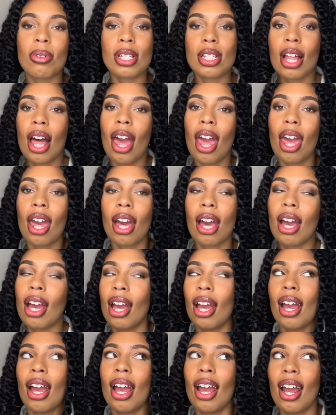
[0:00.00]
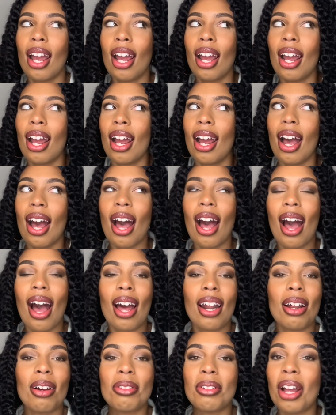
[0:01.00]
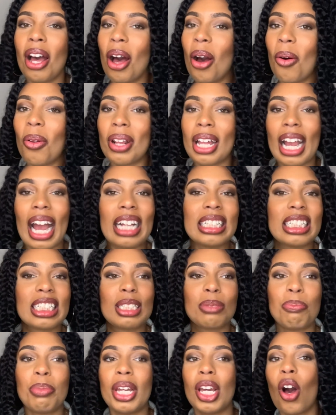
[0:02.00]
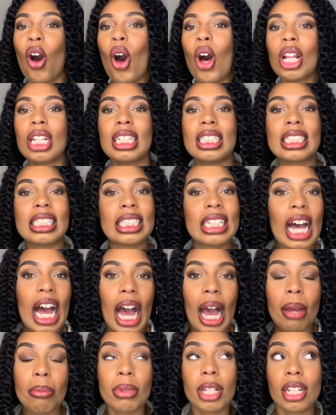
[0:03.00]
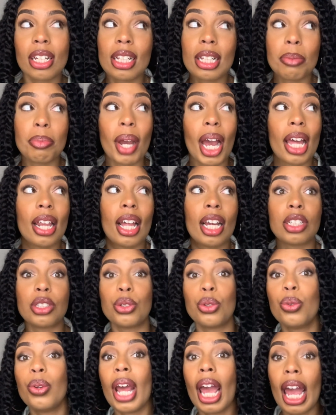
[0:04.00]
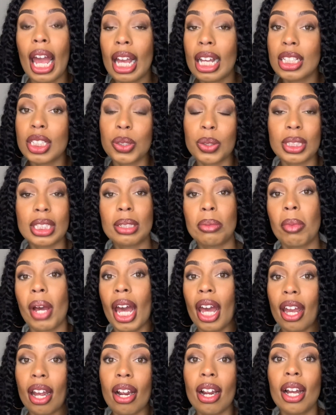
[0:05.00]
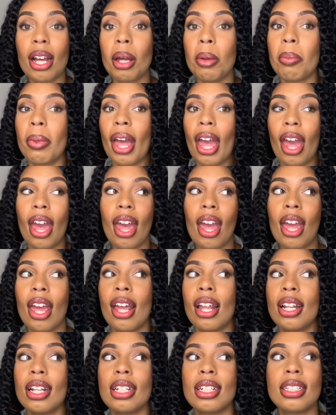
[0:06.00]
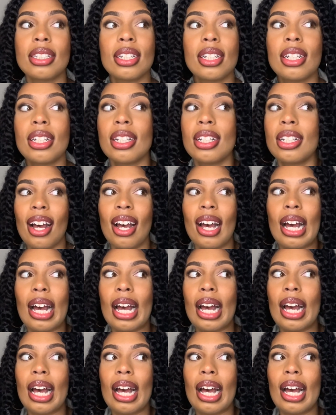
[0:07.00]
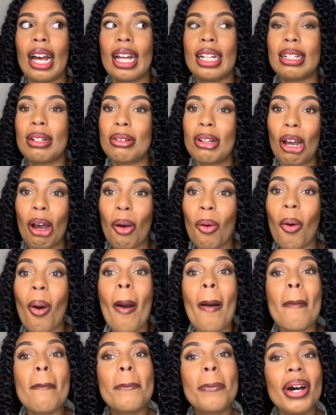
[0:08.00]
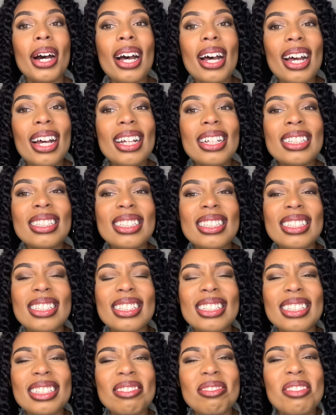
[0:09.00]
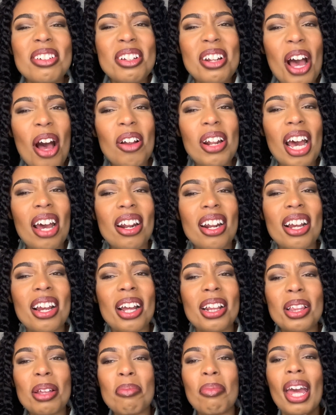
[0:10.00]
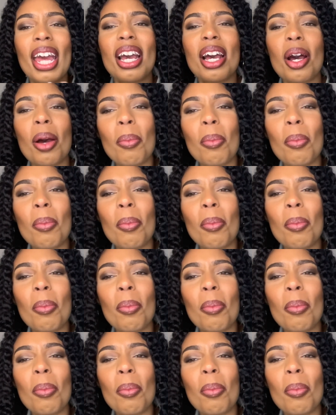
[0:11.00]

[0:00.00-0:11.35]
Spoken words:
like, I don't know, like I just spent all this time, literally probably like 2 days twisting my hair up, and I don't know, but you know, now that I got the makeup